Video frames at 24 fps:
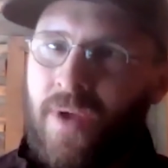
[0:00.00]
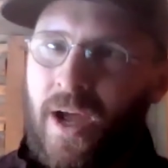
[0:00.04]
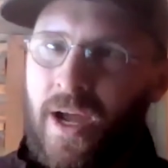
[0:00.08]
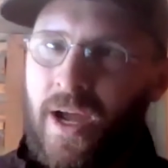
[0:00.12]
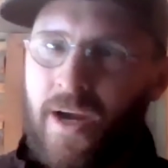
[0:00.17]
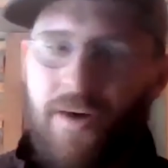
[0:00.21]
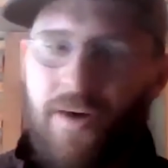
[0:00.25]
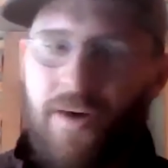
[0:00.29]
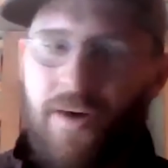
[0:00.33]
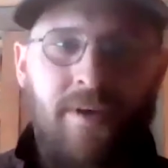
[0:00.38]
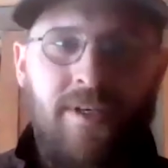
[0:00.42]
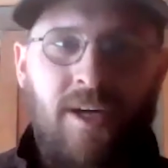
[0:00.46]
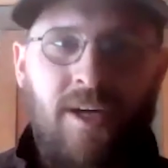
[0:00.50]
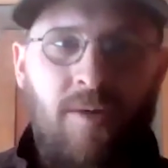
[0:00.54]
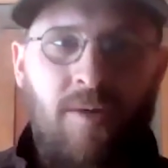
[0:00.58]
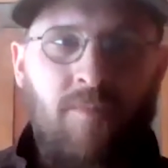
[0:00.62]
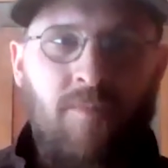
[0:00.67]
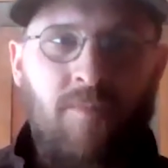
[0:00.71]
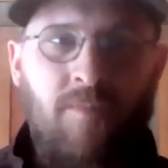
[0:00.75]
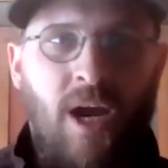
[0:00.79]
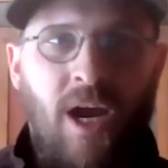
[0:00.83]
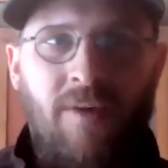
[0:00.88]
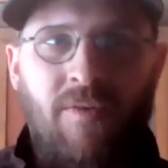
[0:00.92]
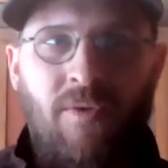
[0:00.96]
higher risk
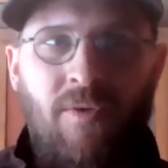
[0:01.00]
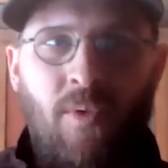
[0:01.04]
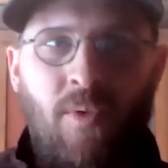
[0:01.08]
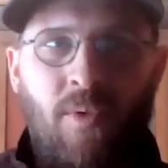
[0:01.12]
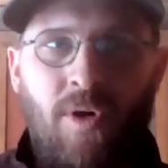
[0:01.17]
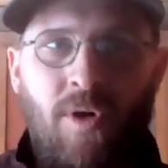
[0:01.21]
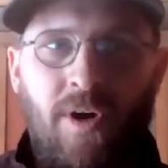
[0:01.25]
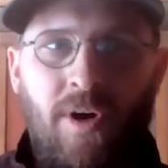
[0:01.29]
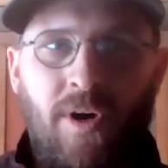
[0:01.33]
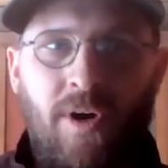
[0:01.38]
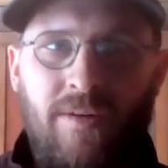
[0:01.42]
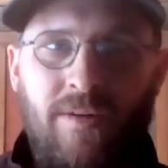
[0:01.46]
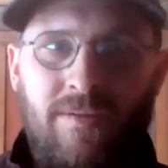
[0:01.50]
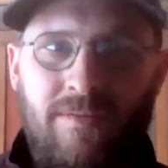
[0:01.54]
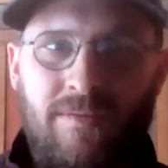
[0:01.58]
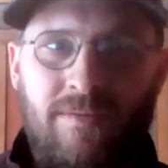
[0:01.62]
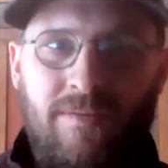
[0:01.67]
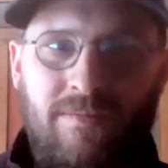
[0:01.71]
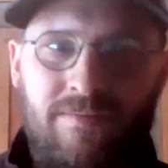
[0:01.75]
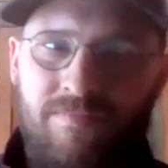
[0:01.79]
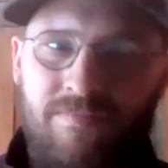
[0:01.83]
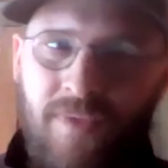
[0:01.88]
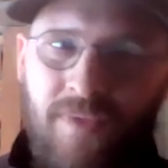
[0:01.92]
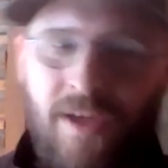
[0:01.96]
comes higher reward,
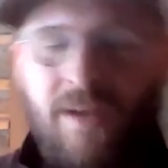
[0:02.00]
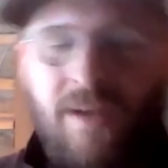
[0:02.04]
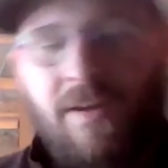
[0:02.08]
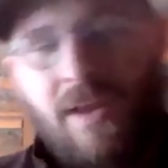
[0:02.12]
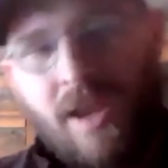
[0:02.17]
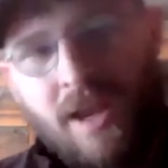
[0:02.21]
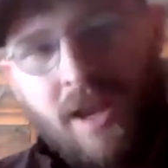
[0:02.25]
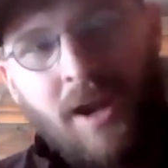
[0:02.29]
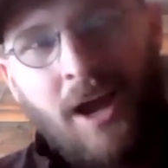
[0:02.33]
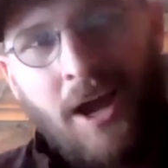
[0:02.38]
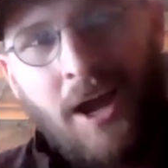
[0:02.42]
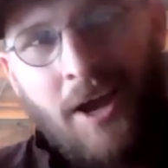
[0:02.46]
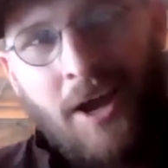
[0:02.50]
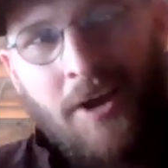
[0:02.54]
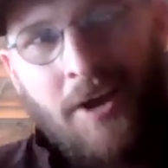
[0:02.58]
and